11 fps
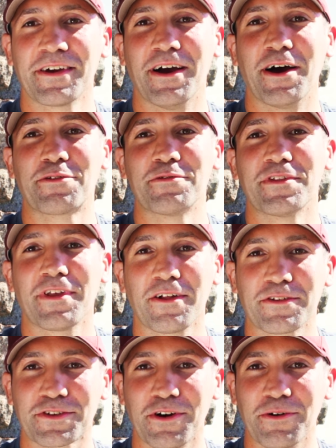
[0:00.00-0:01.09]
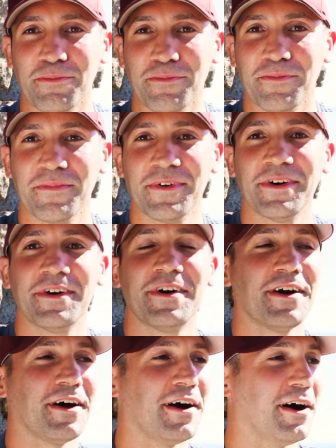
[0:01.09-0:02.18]
uh, through the telescope,
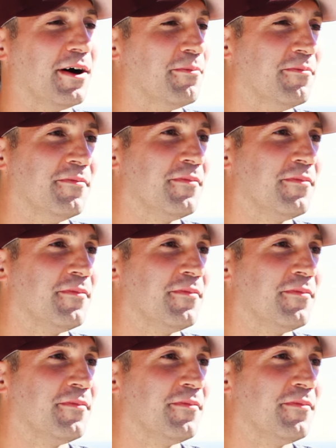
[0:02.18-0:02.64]
um,